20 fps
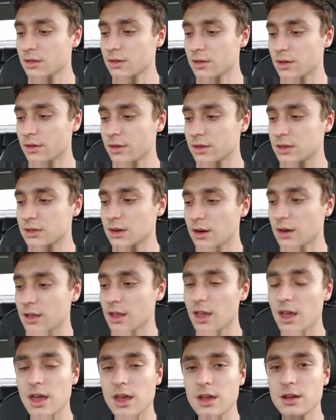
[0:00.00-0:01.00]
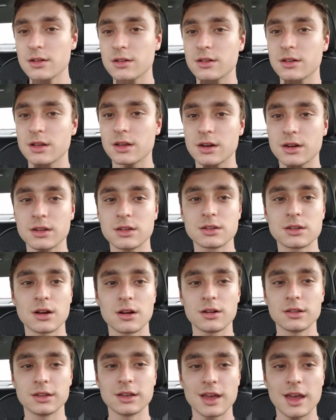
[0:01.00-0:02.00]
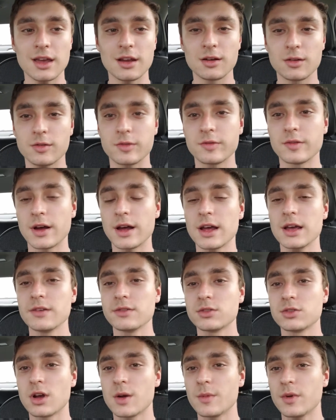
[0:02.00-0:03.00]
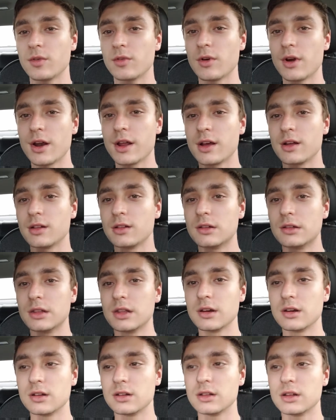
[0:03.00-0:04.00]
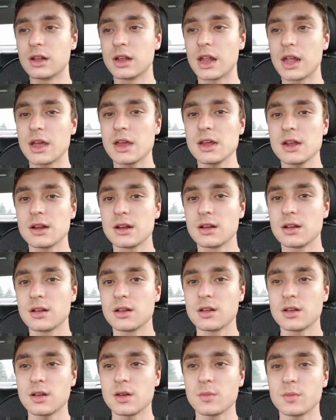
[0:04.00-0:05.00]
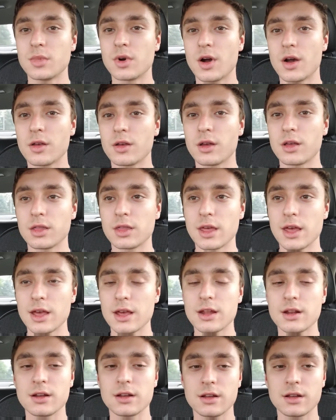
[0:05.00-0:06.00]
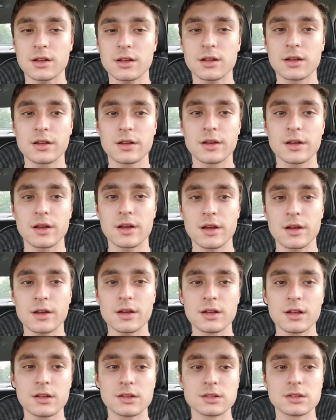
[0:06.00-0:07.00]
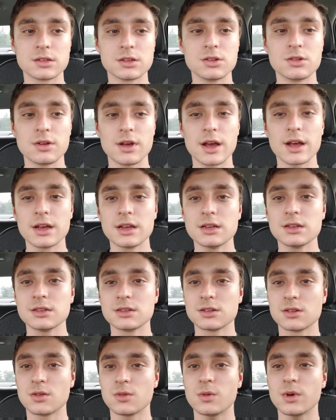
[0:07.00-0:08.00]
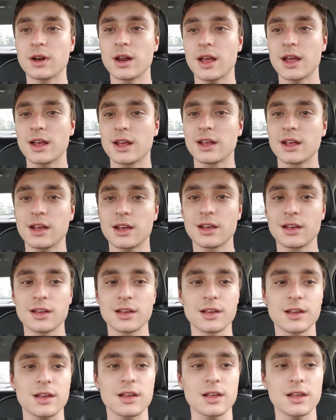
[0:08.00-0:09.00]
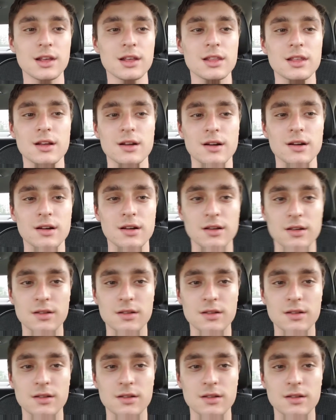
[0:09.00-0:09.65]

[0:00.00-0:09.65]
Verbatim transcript: so it started at eight. It is currently eight oh five, so I'm running a little late. But other than that, uh, I'll see you guys when I get there.